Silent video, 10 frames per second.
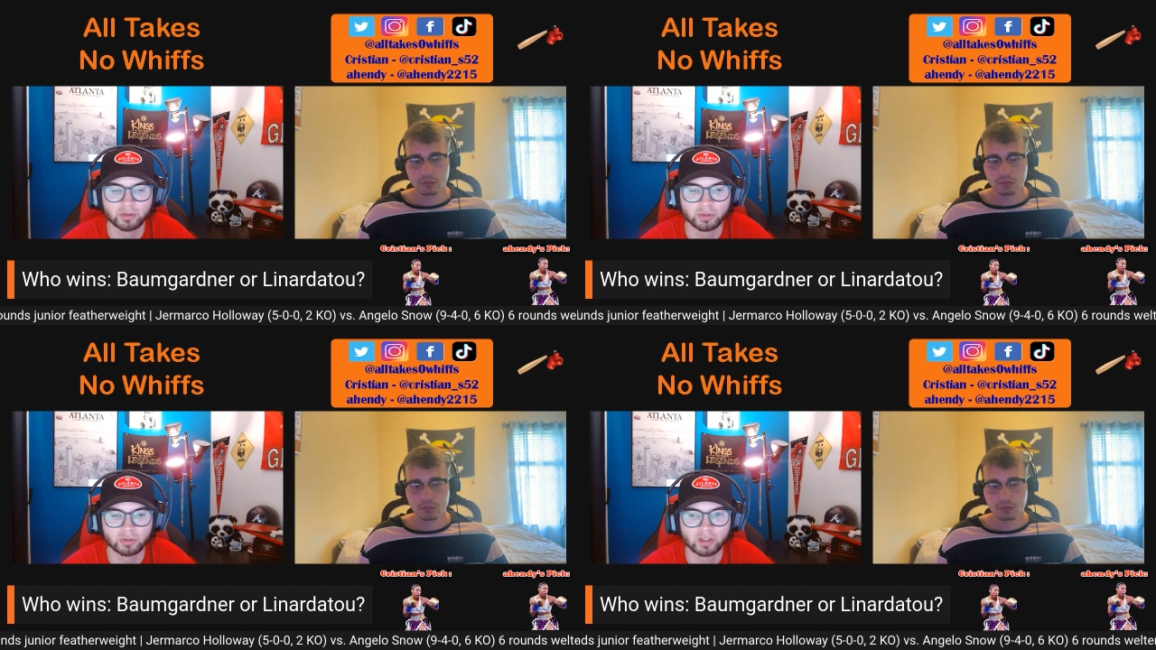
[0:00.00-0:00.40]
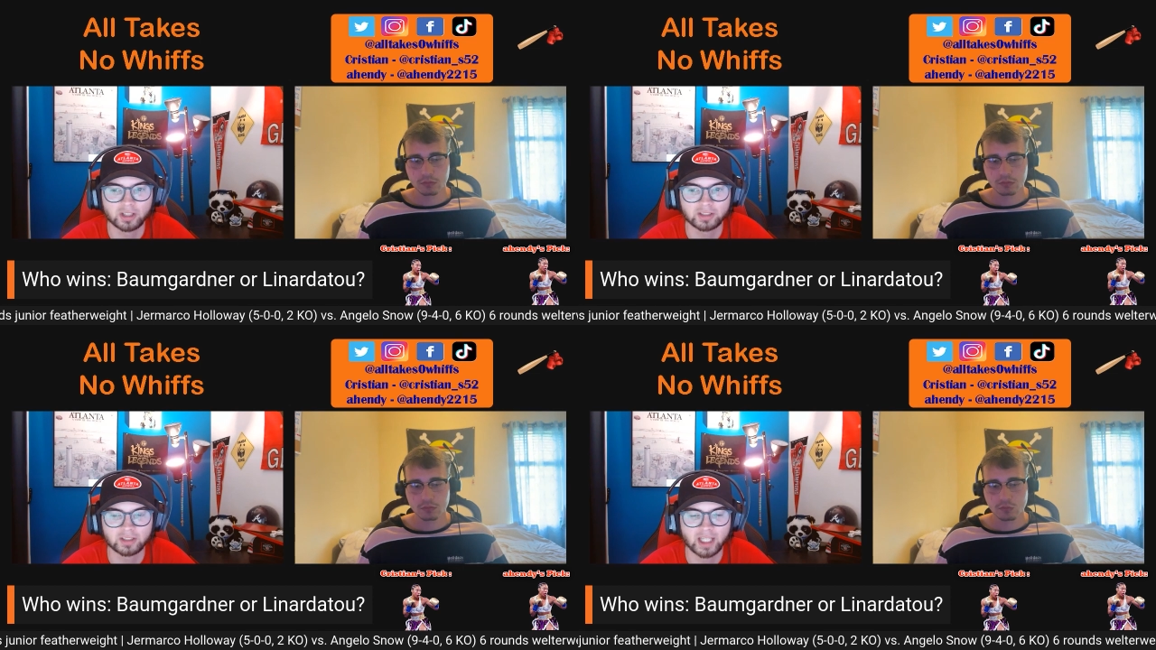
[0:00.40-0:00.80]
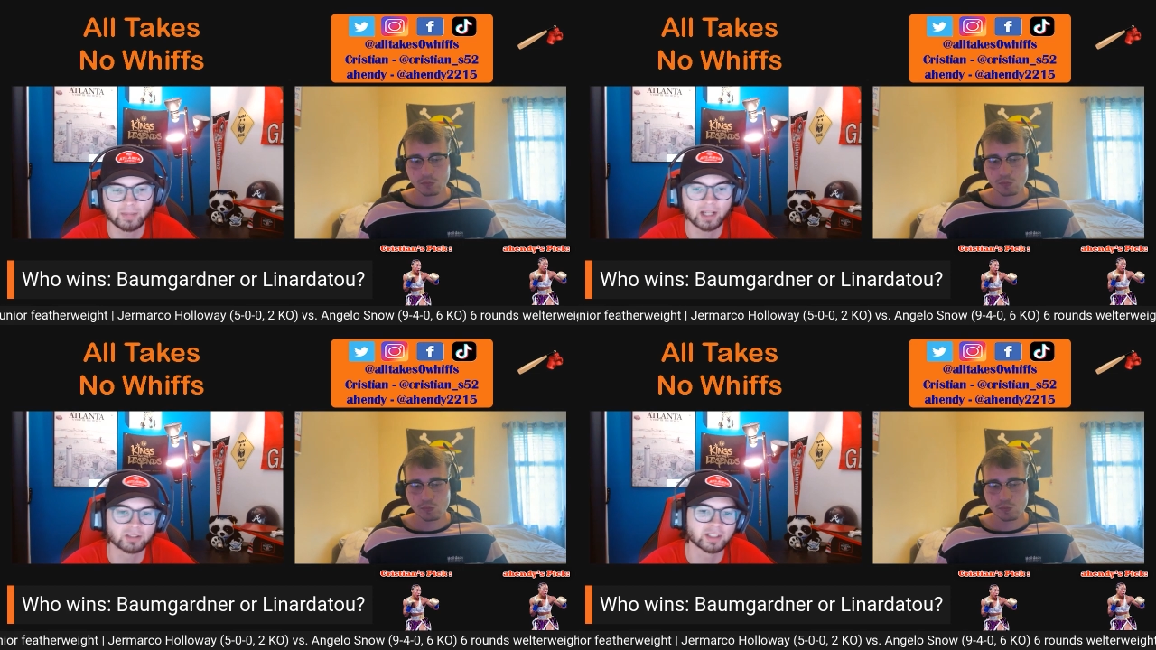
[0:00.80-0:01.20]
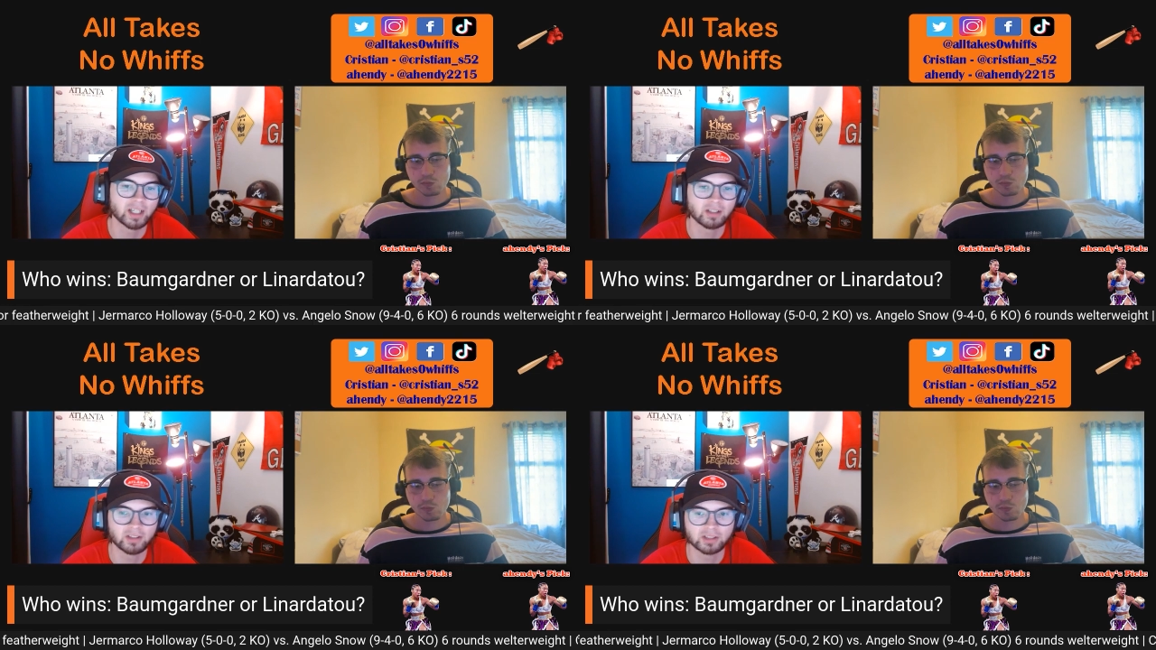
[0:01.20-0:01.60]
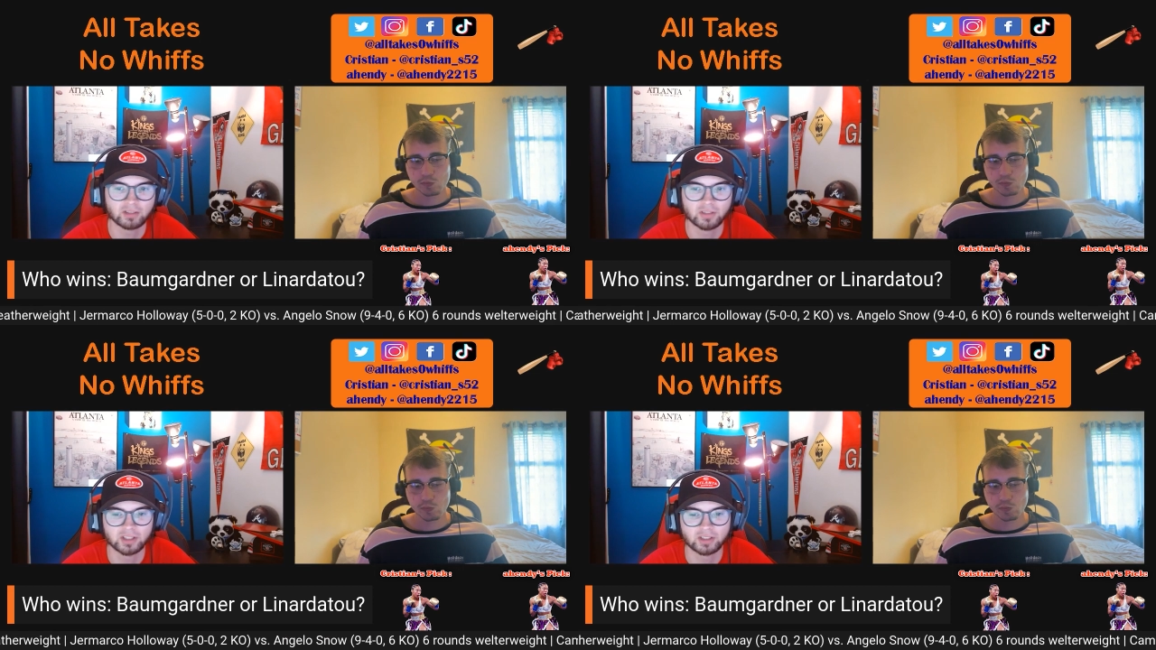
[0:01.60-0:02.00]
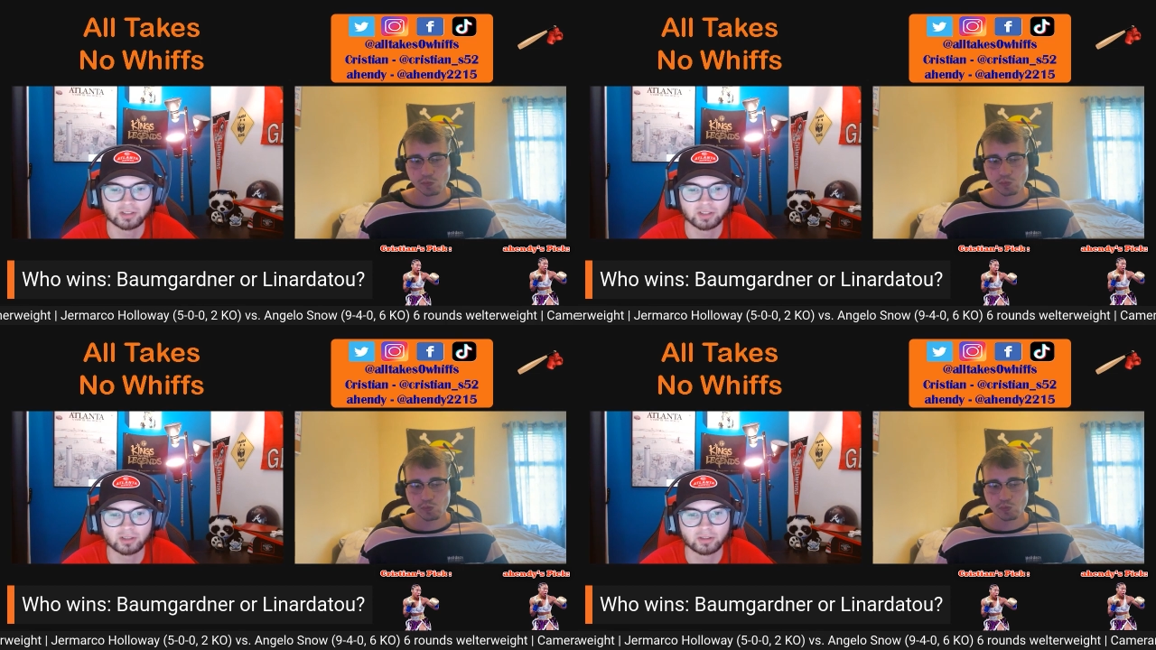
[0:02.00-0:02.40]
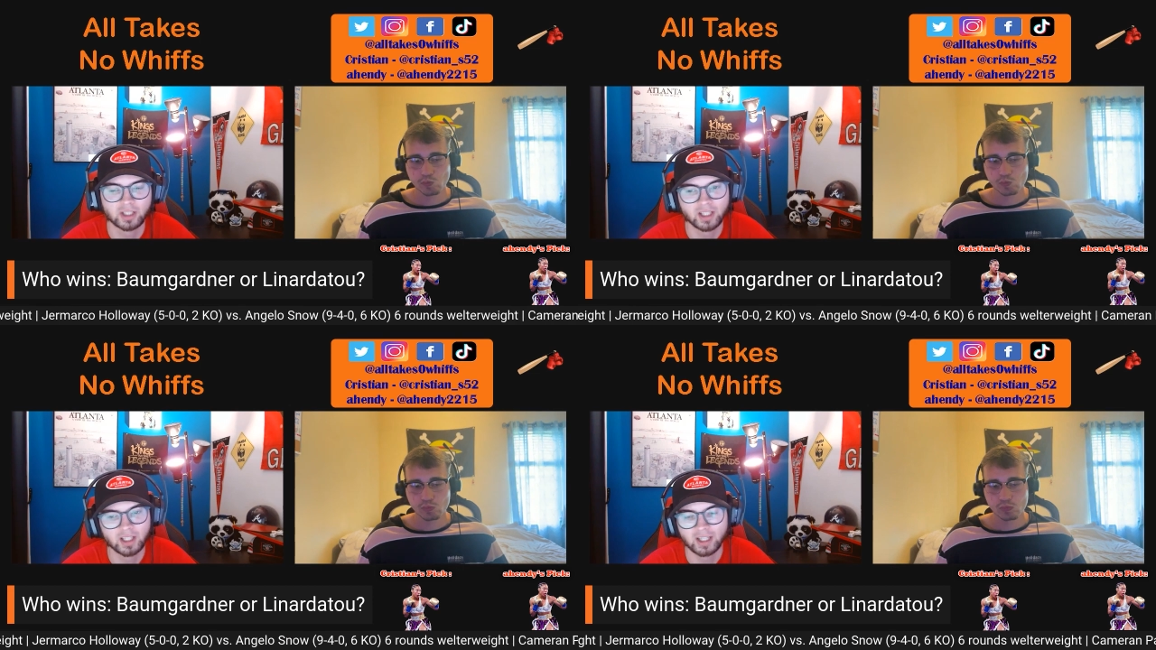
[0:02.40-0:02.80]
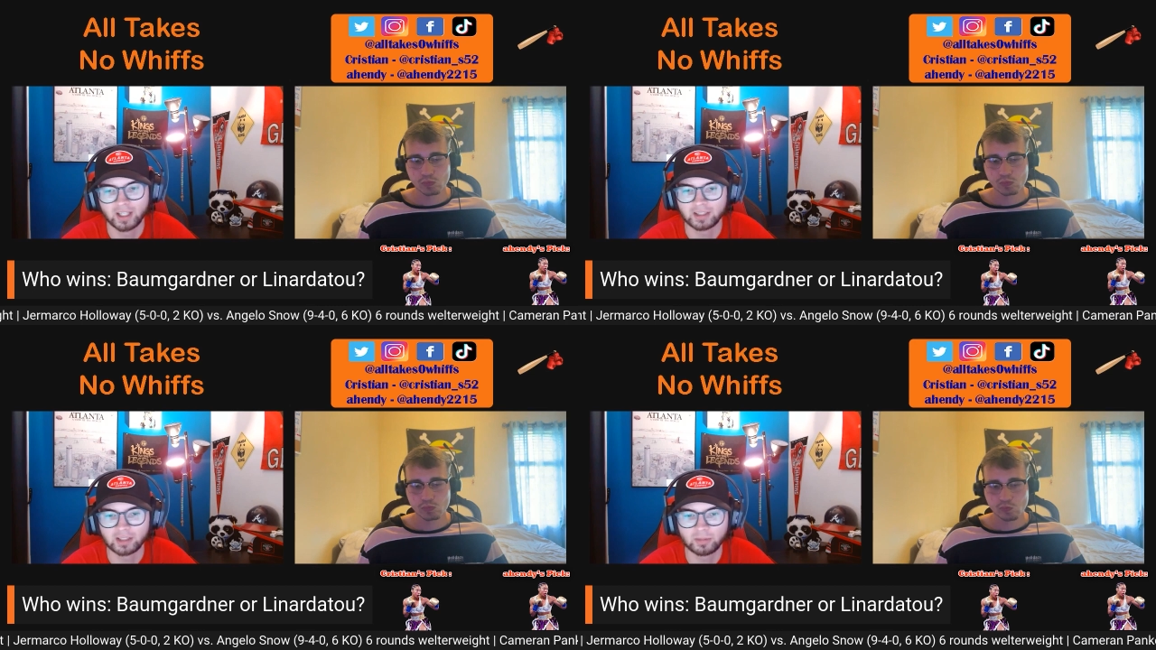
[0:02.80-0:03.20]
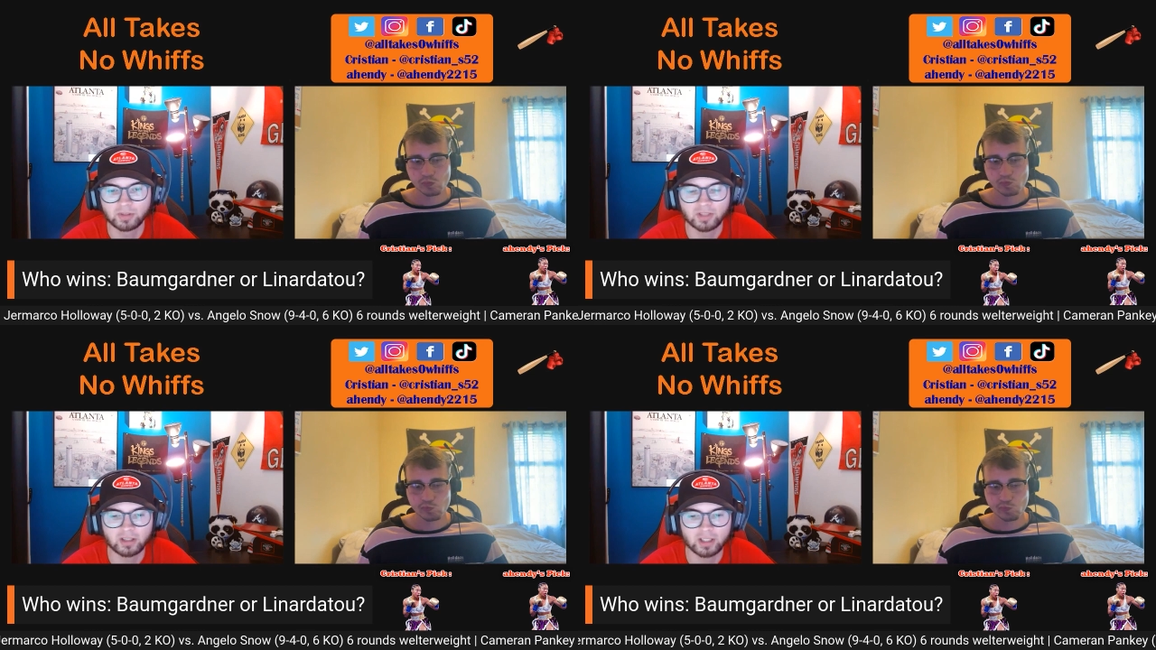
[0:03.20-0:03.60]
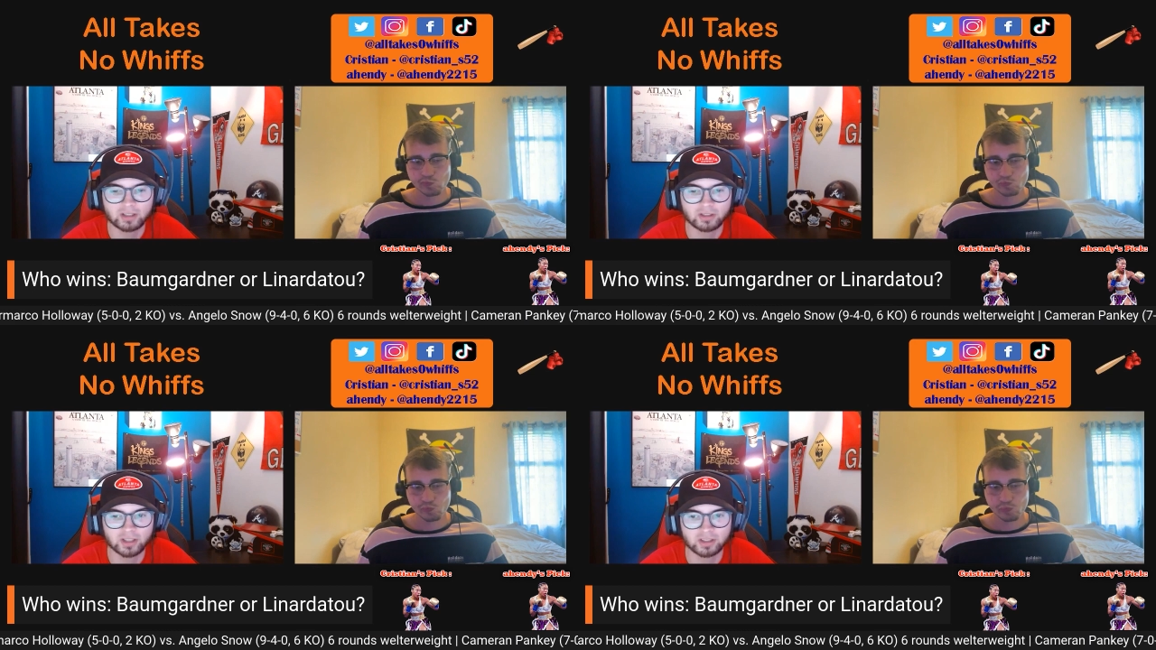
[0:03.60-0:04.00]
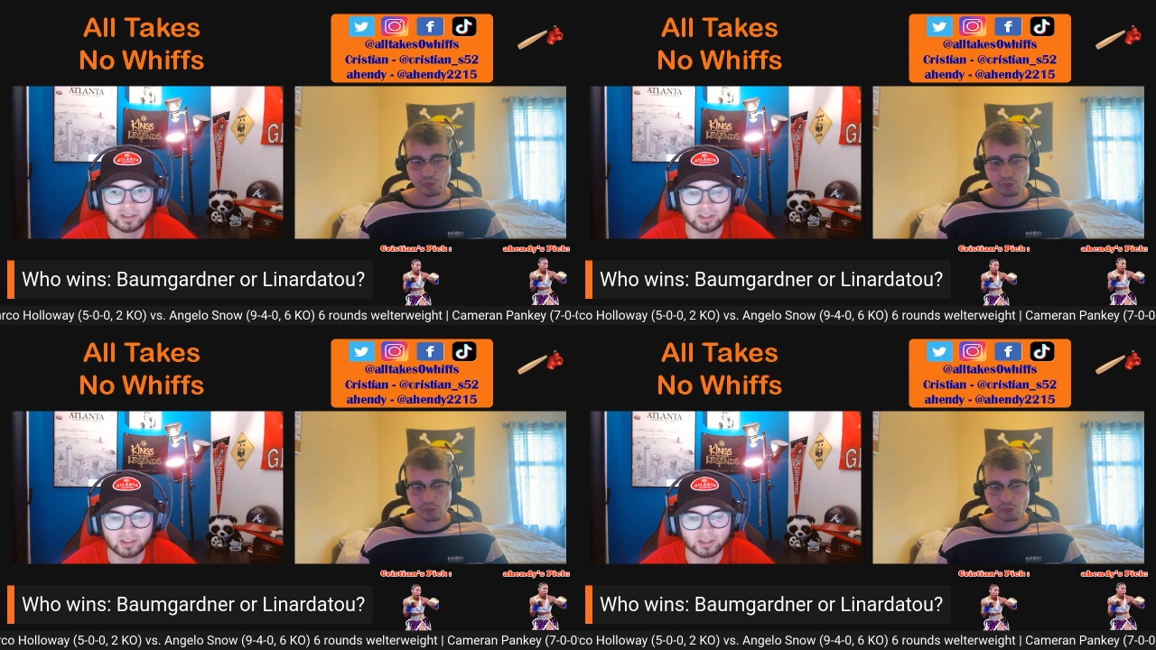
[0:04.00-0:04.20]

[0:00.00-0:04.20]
Speaker 1: Her two losses came outside of this division, so it's going to be very interesting.